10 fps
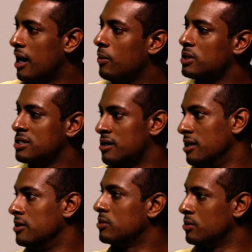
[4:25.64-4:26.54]
I was
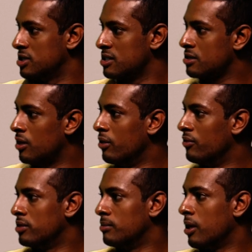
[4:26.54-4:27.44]
ready to just go
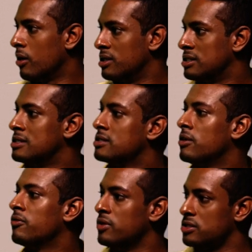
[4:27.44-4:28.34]
over to my honors instead
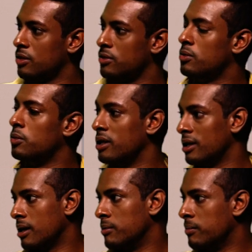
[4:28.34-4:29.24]
of first going to work
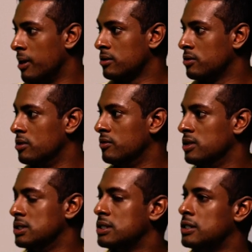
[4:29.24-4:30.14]
and coming back to
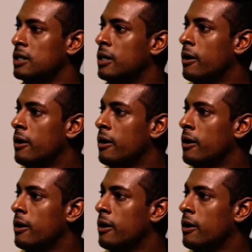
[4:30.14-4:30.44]
university.